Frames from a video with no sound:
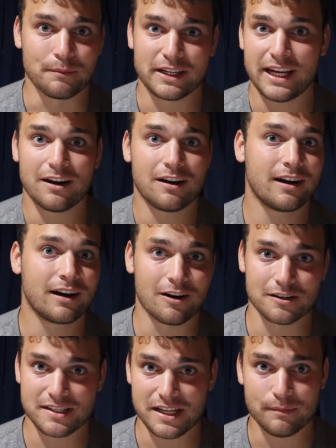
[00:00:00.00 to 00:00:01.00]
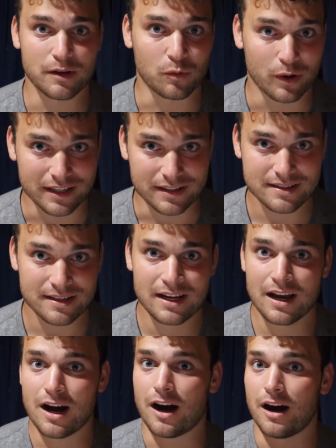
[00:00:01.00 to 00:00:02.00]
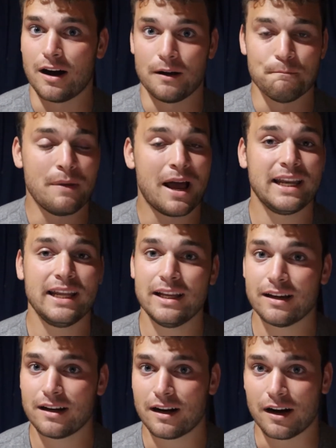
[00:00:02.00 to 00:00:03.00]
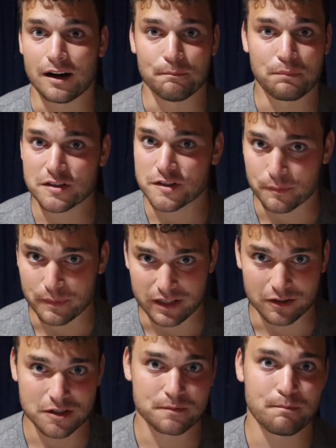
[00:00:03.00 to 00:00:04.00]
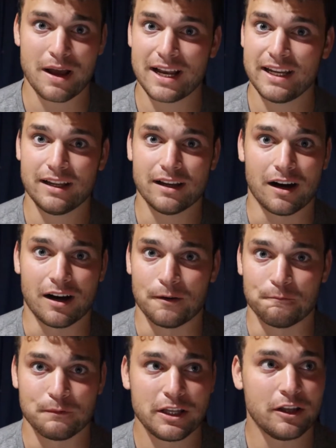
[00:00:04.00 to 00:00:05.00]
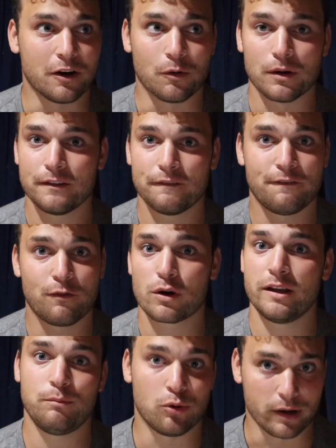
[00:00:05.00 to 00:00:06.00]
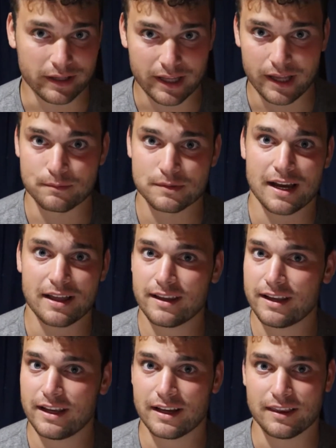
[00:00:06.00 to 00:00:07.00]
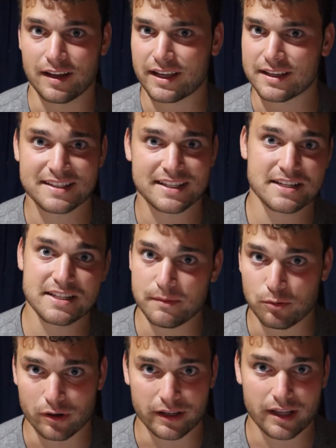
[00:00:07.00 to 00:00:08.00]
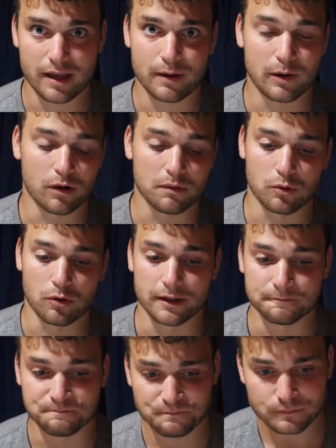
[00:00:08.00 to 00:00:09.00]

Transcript: carrying our team to wins. Many buzzer beaters, many 40-point games. I think he had like a 60-point game at one point.